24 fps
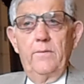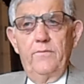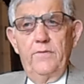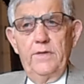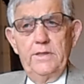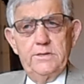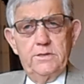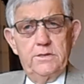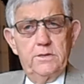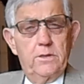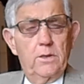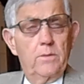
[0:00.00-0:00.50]

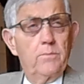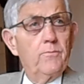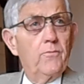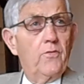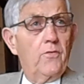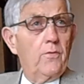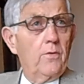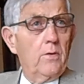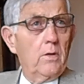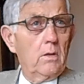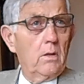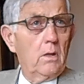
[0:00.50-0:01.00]
It's done
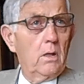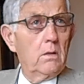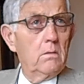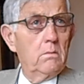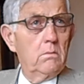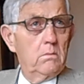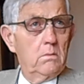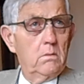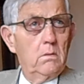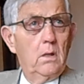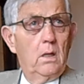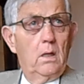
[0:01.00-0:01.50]
for
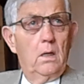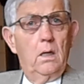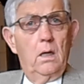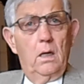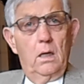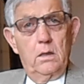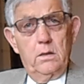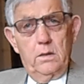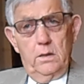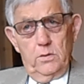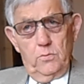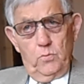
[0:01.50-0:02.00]

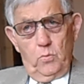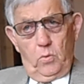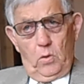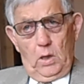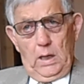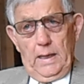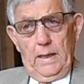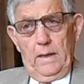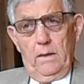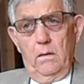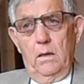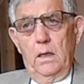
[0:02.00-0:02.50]
um, a good
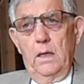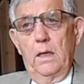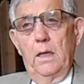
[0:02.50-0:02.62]
while.